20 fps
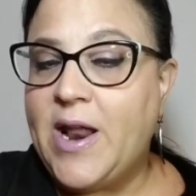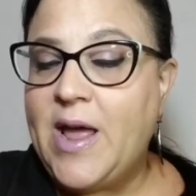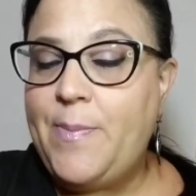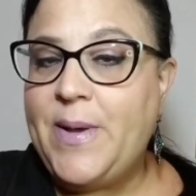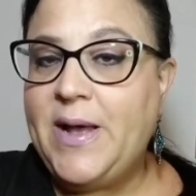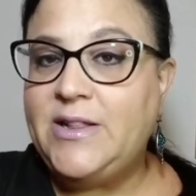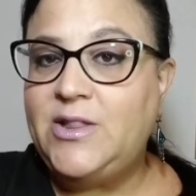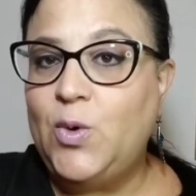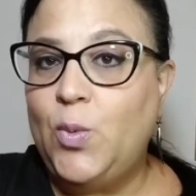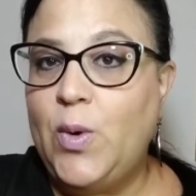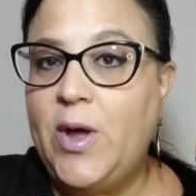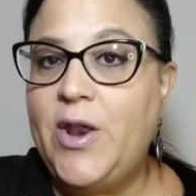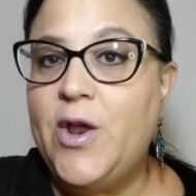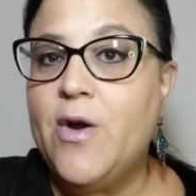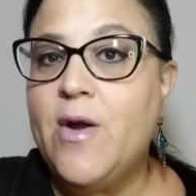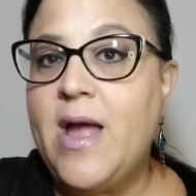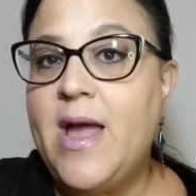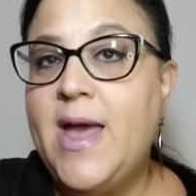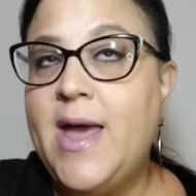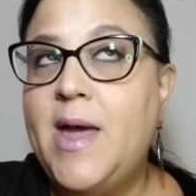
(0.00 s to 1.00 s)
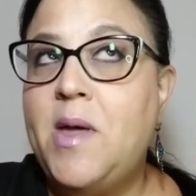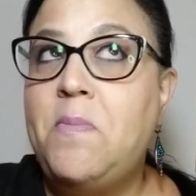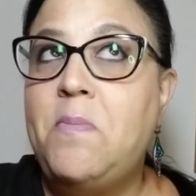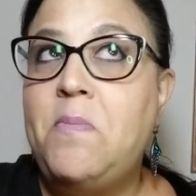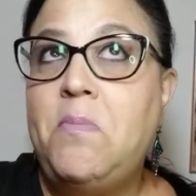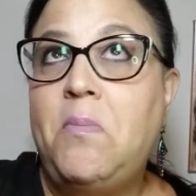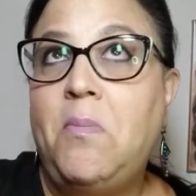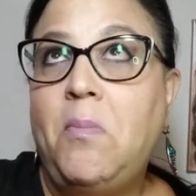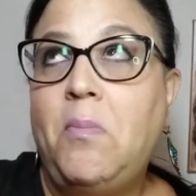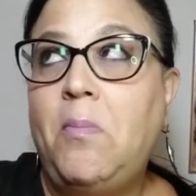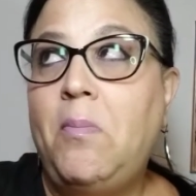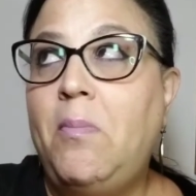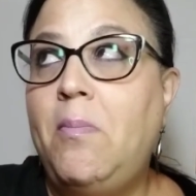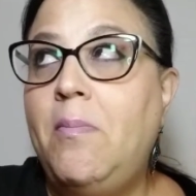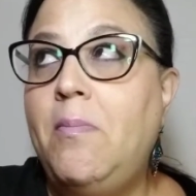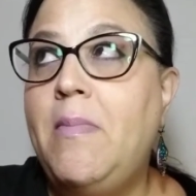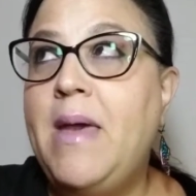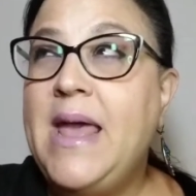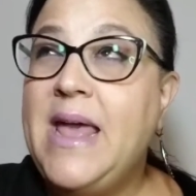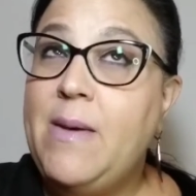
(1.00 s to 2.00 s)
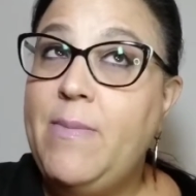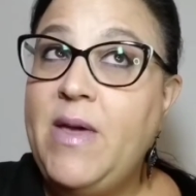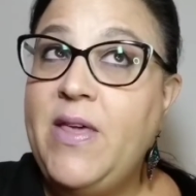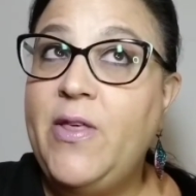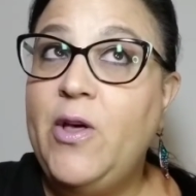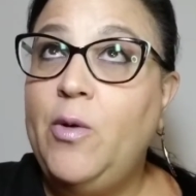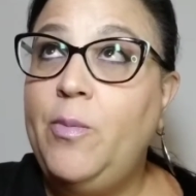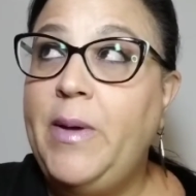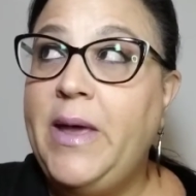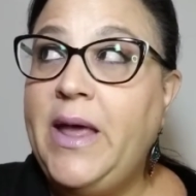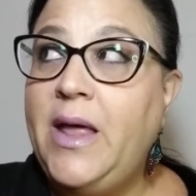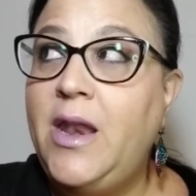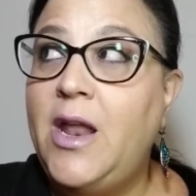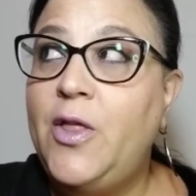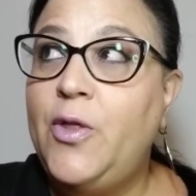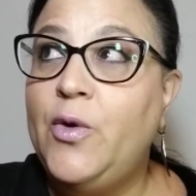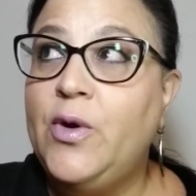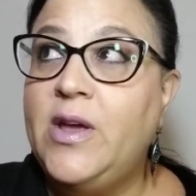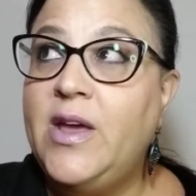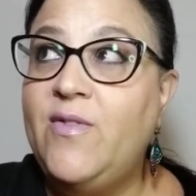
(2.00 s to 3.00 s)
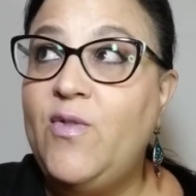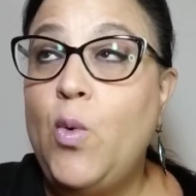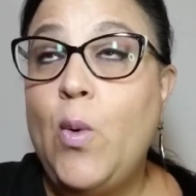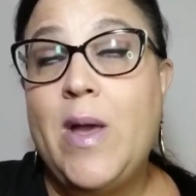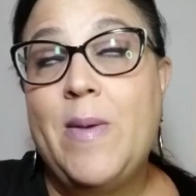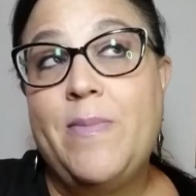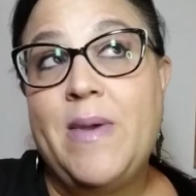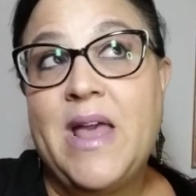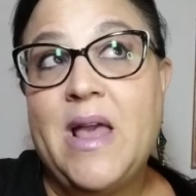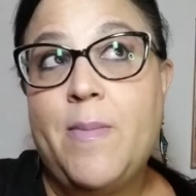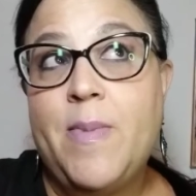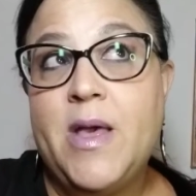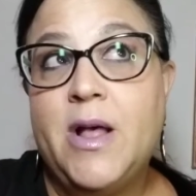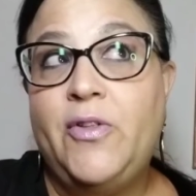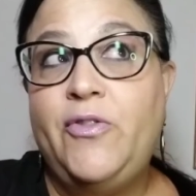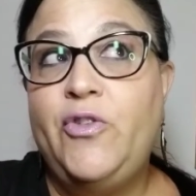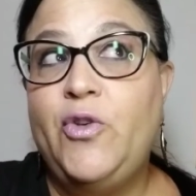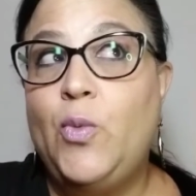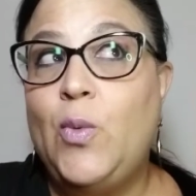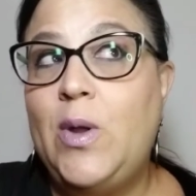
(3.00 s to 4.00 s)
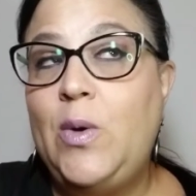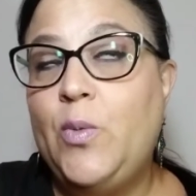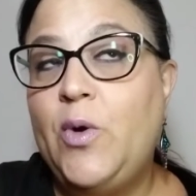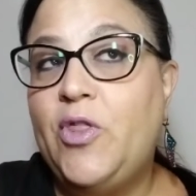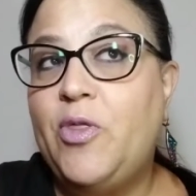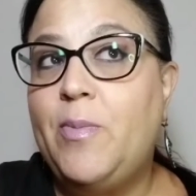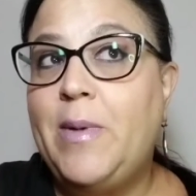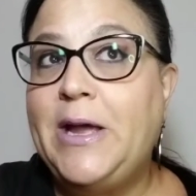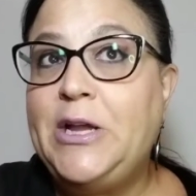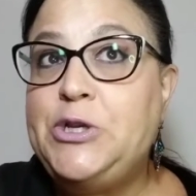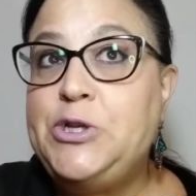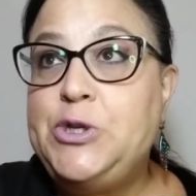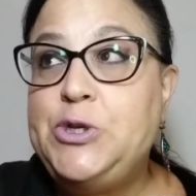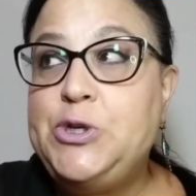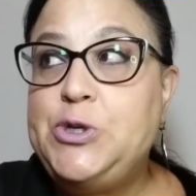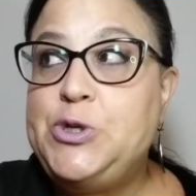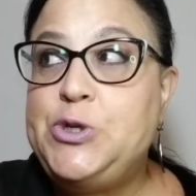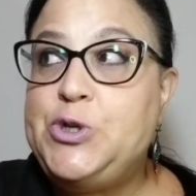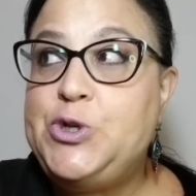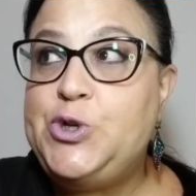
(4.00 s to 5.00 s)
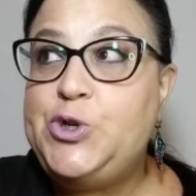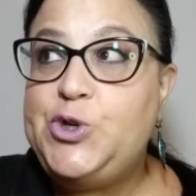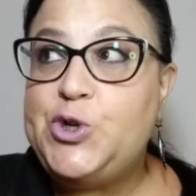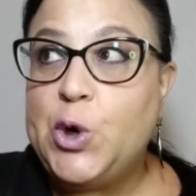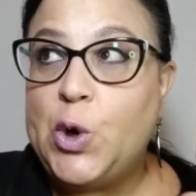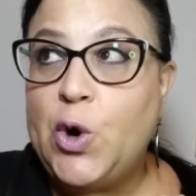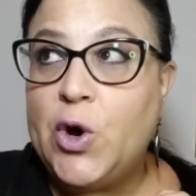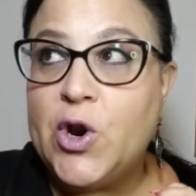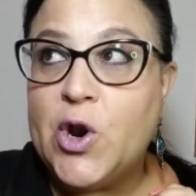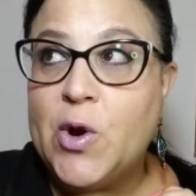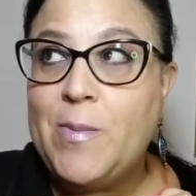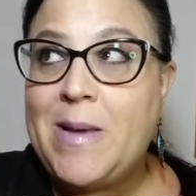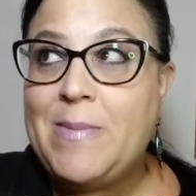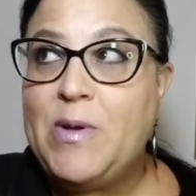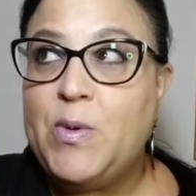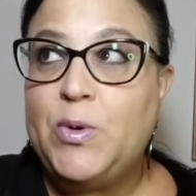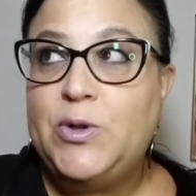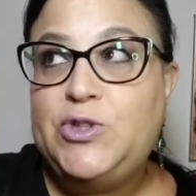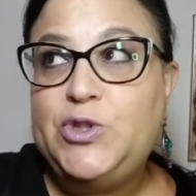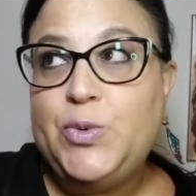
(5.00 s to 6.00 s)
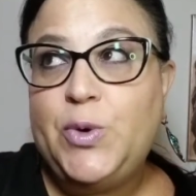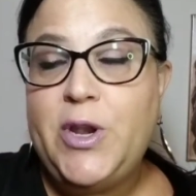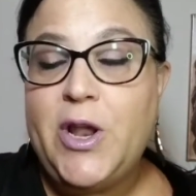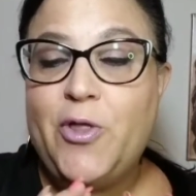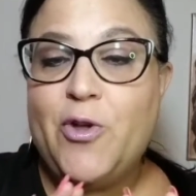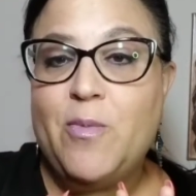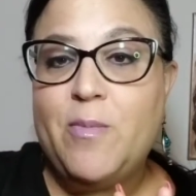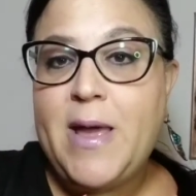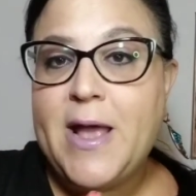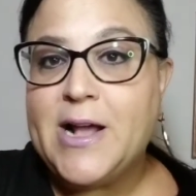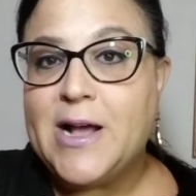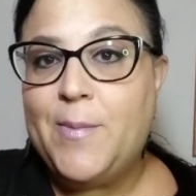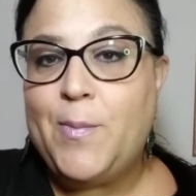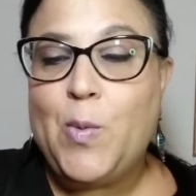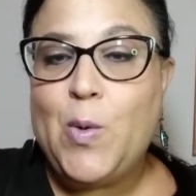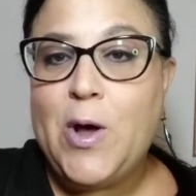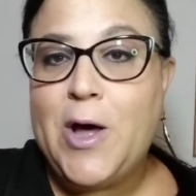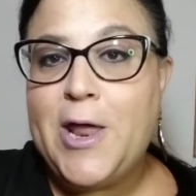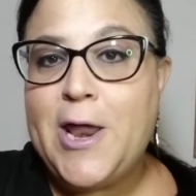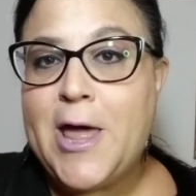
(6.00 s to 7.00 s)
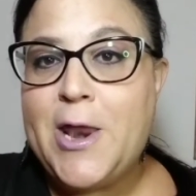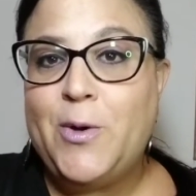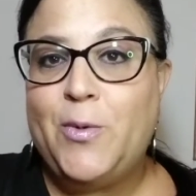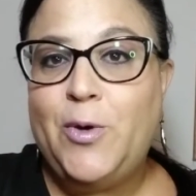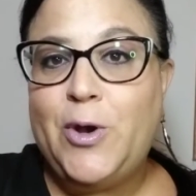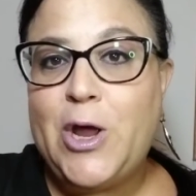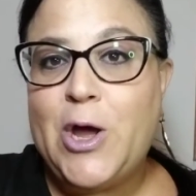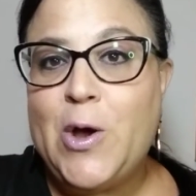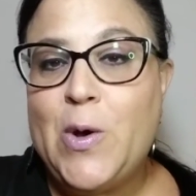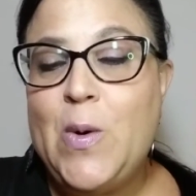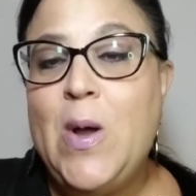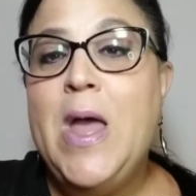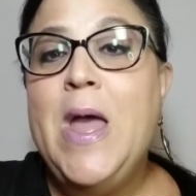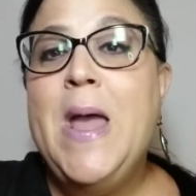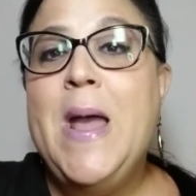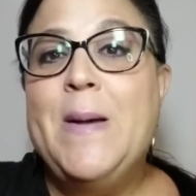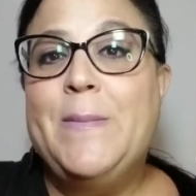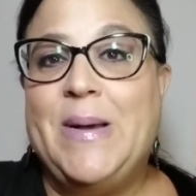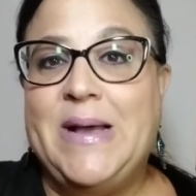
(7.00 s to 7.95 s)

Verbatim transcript: when I pick the winner, and maybe there'll be another giveaway. Maybe I'll do one with my daughter. Maybe we'll do another makeup one. I don't know.